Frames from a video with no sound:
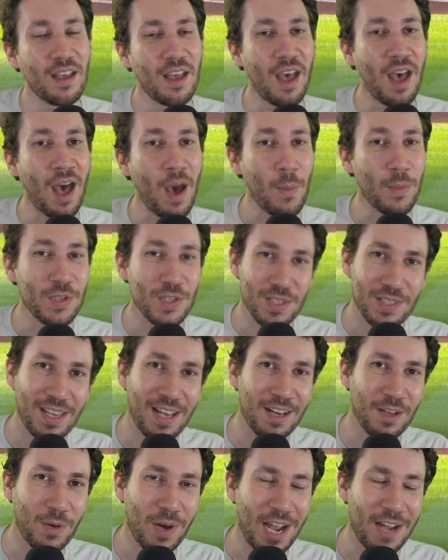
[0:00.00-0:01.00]
which is
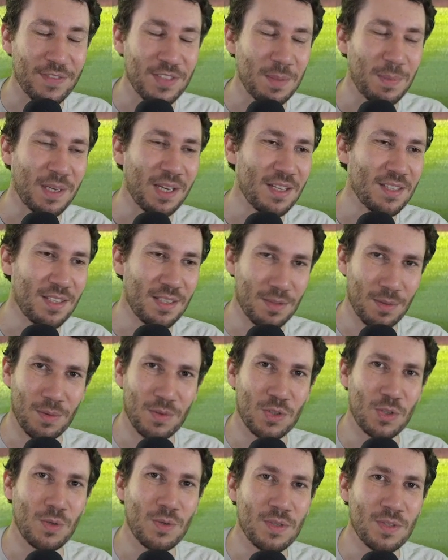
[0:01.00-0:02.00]
kind of crafty because he's
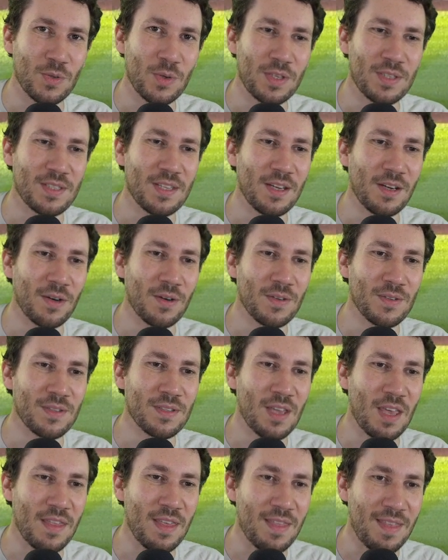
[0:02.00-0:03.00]
throwing two straight
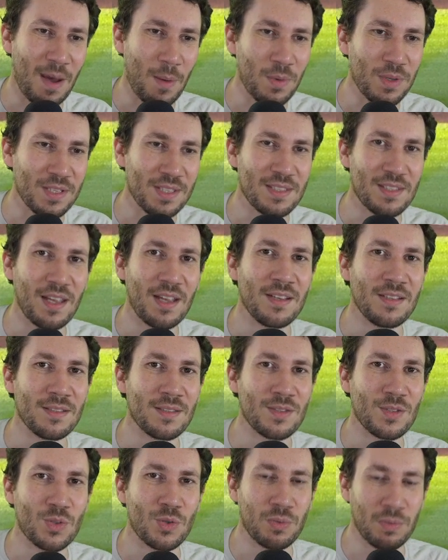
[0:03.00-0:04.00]
sinkers, and then that one
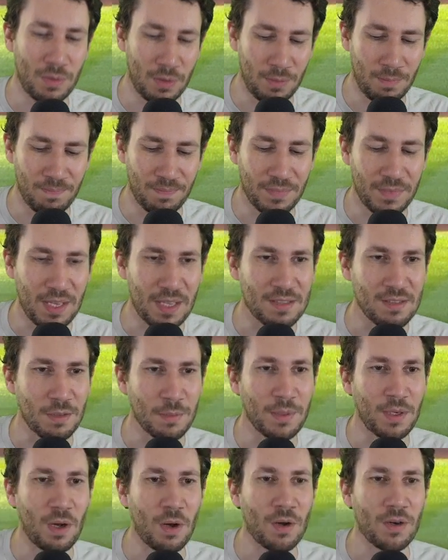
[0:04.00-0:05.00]
stays true, and it's a
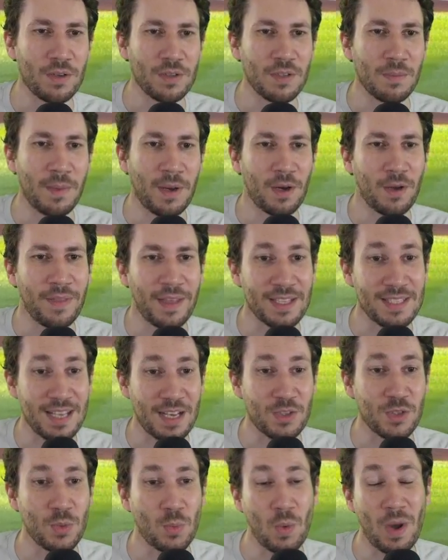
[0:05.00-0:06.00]
little bit harder to bear on. That's
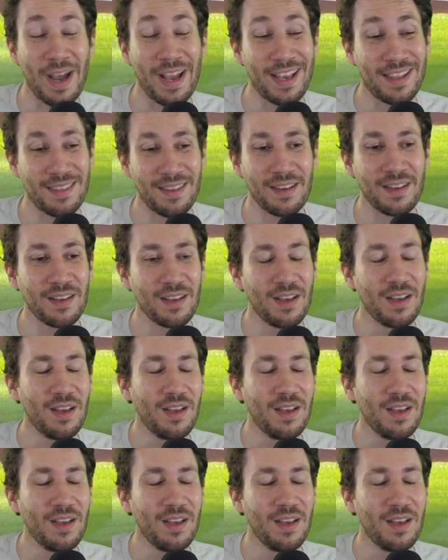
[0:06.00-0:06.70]
actually why I think